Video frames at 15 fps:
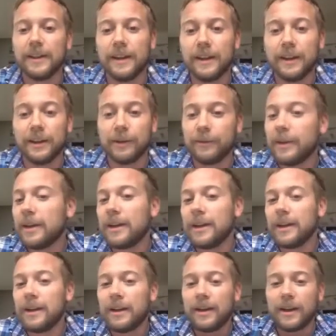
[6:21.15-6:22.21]
paste that in
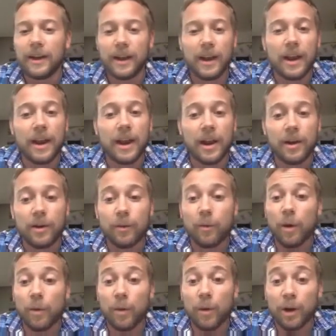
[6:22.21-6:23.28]
there, execute,
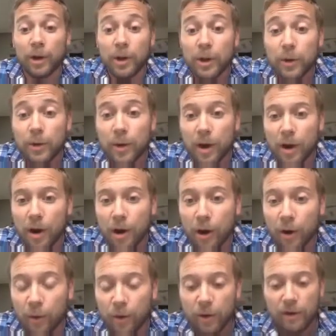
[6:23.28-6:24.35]
and it shows up.
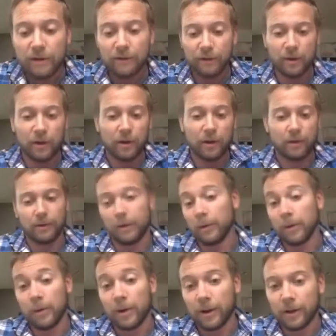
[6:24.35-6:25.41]
So
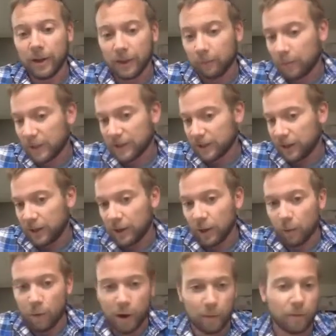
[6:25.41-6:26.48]
we've got a
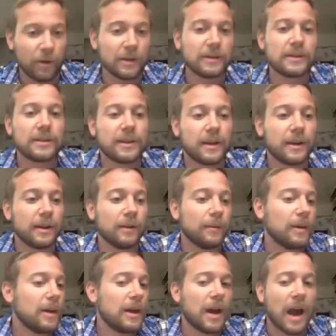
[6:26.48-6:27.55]
race route that's
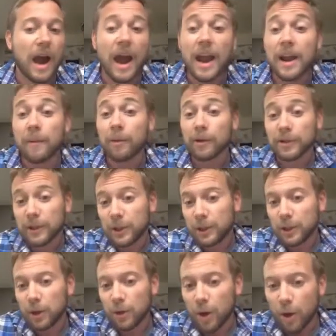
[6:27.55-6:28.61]
super not
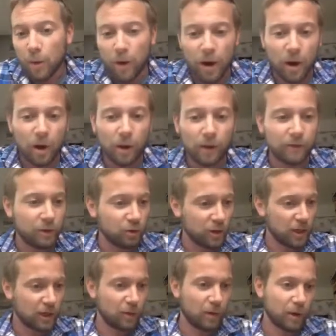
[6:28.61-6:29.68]
real and one that I
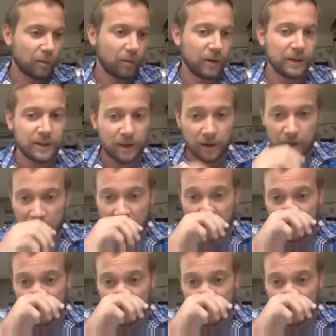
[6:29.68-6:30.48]
drew earlier today.